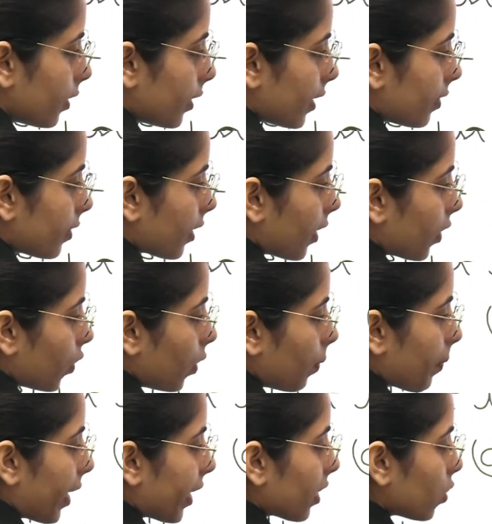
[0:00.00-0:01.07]
then 0,
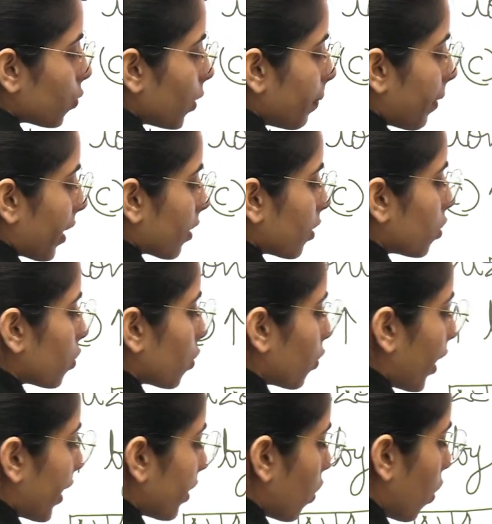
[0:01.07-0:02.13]
minus 1, minus 2, right?